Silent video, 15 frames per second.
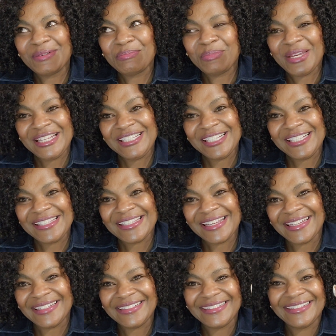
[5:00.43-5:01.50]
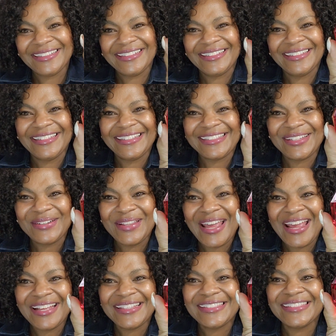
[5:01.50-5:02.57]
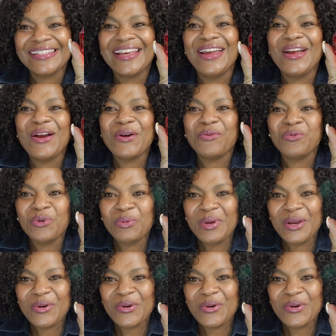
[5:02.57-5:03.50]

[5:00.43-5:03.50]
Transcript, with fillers: peachy scent. So that's Ruby